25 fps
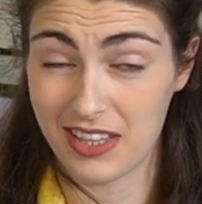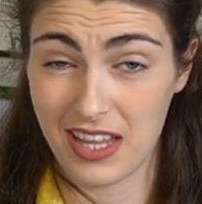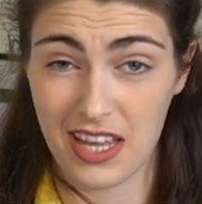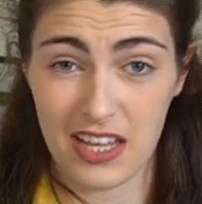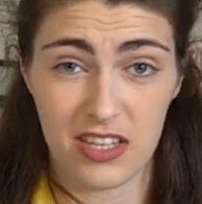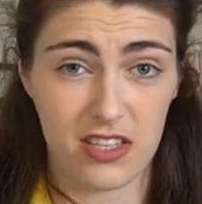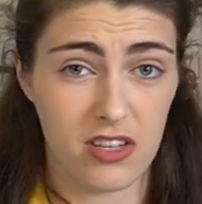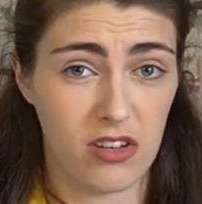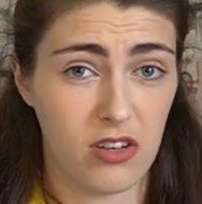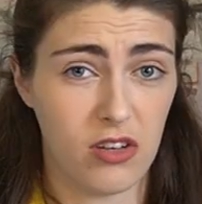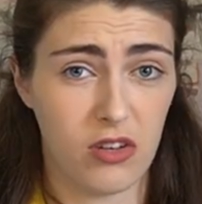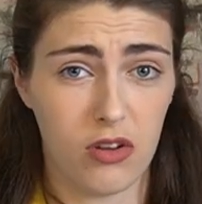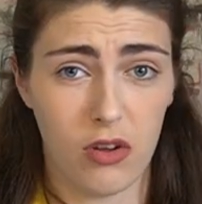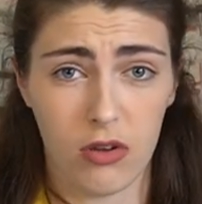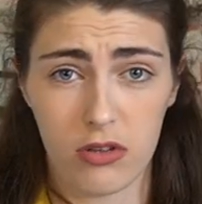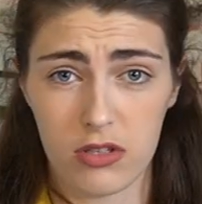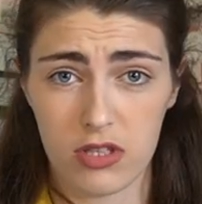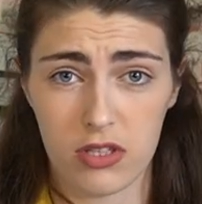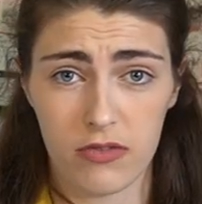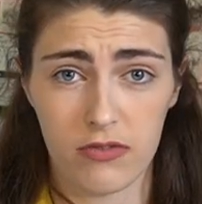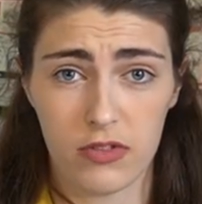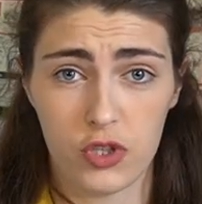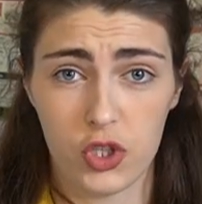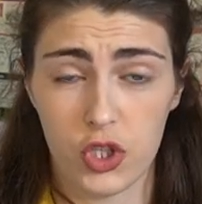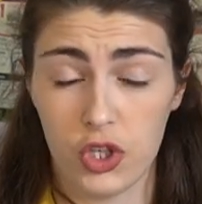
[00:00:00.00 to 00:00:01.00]
There's
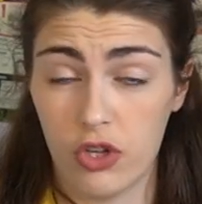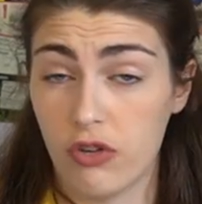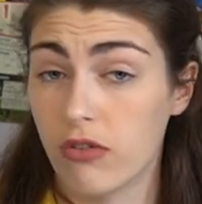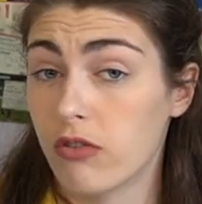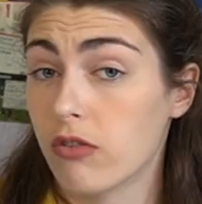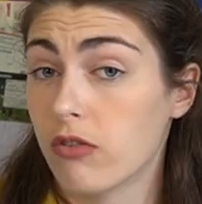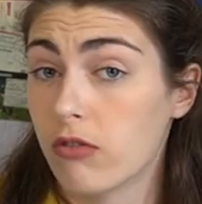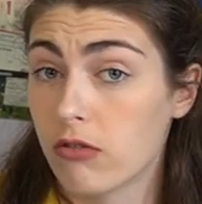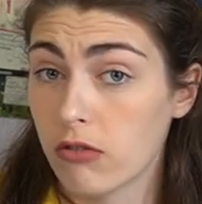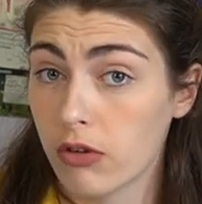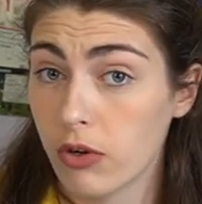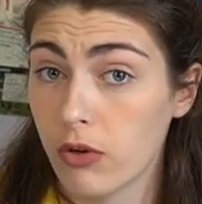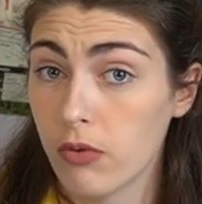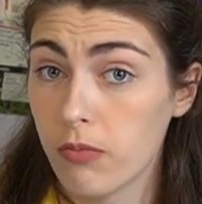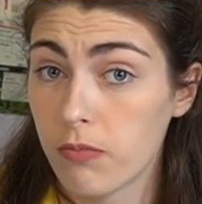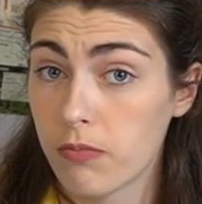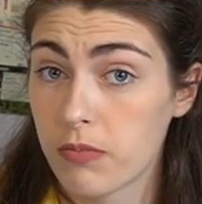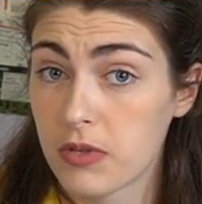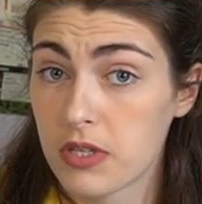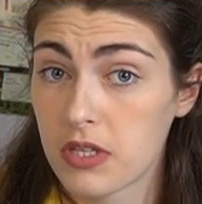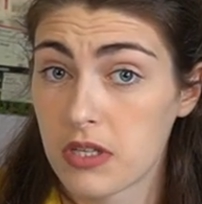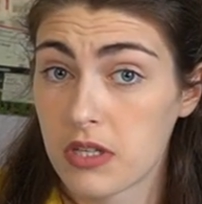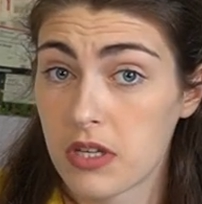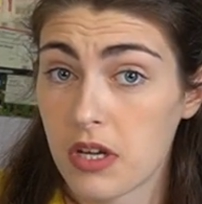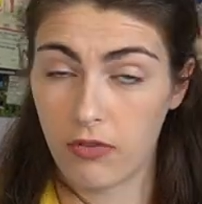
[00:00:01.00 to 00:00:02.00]
lots of student
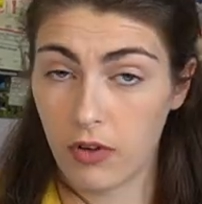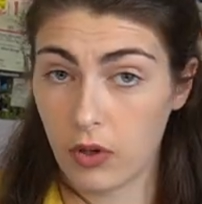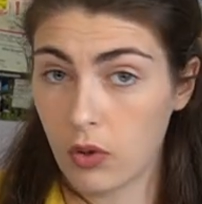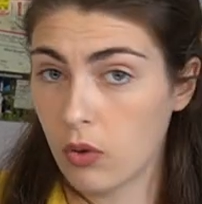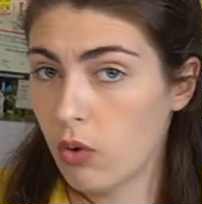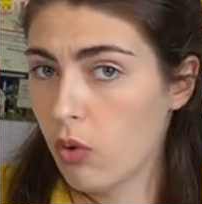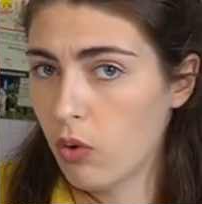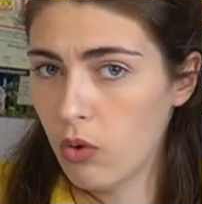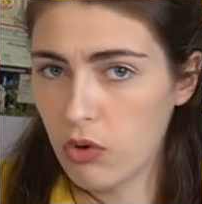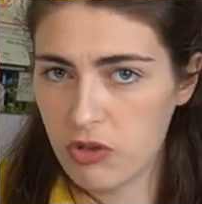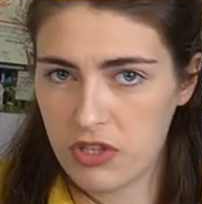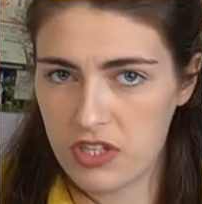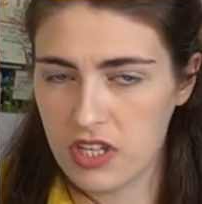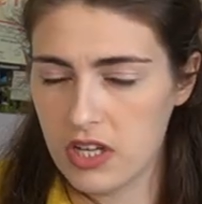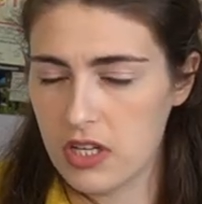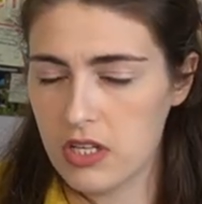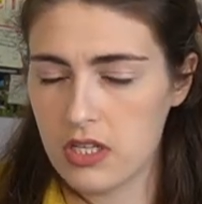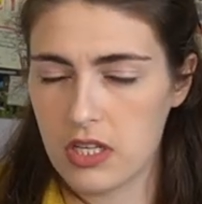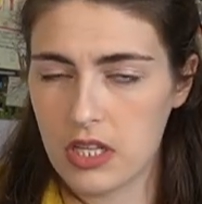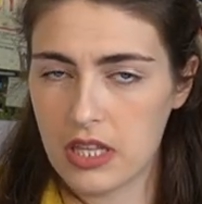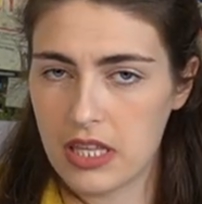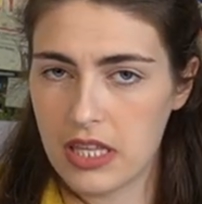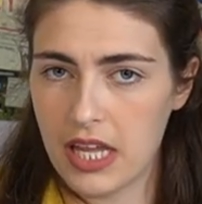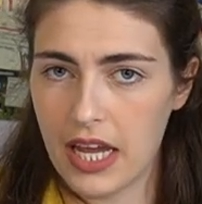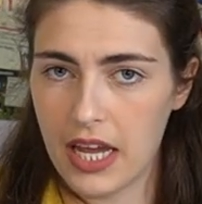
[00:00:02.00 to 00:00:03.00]
groups for
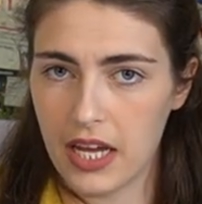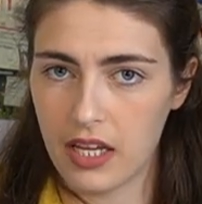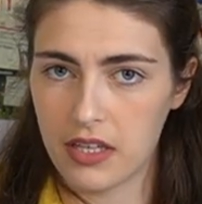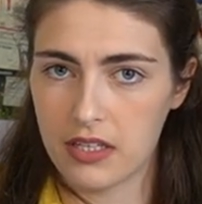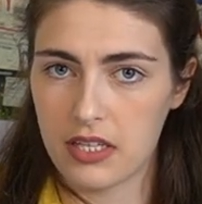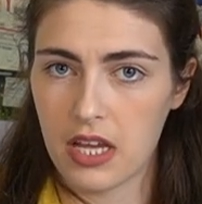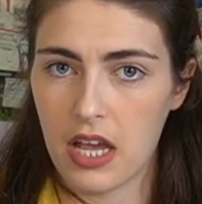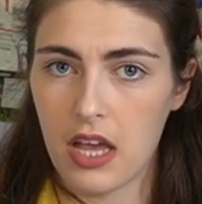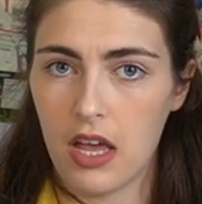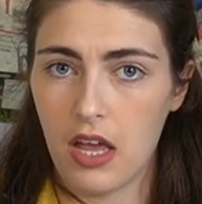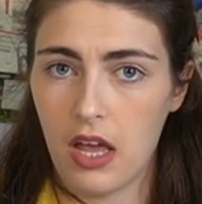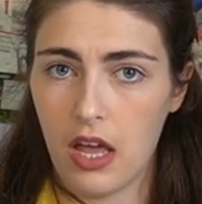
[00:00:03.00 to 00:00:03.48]
courses and things,